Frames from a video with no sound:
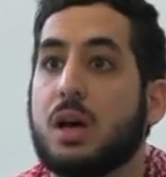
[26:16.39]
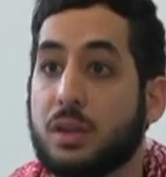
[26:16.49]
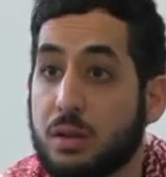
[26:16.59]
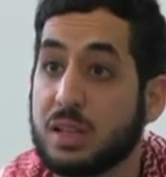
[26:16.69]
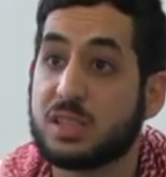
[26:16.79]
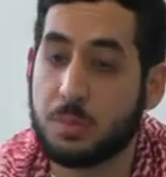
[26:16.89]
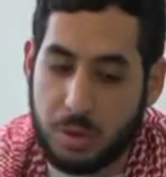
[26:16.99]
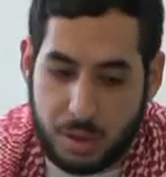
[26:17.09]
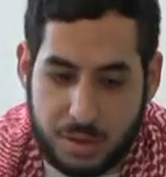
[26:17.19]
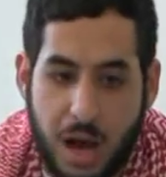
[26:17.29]
There needs to
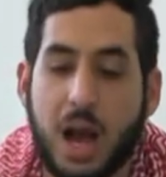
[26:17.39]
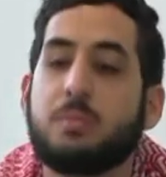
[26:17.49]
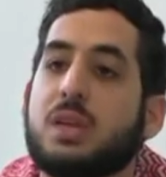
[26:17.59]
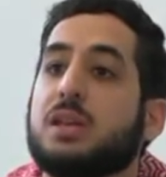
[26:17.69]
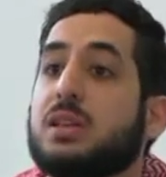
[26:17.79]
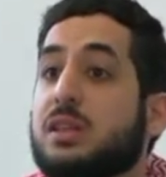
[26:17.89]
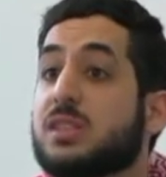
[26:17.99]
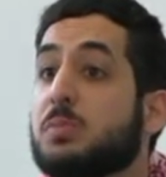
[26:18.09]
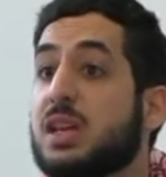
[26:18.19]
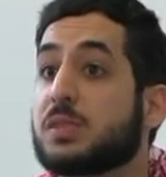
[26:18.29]
be the time taken, and
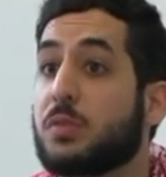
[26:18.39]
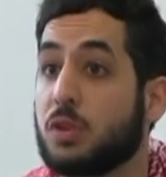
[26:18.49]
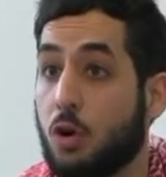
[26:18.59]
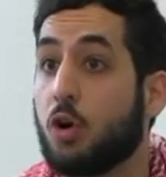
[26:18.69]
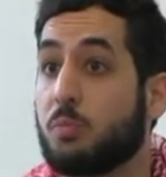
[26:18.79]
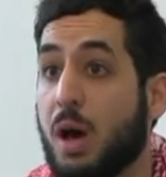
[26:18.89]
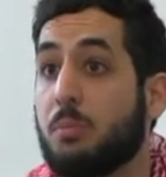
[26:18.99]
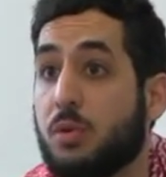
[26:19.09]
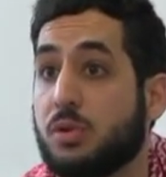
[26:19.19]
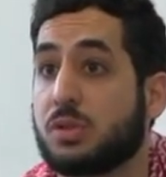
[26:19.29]
this means for your own
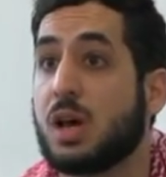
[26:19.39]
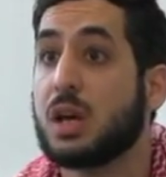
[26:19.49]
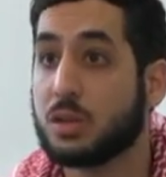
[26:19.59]
members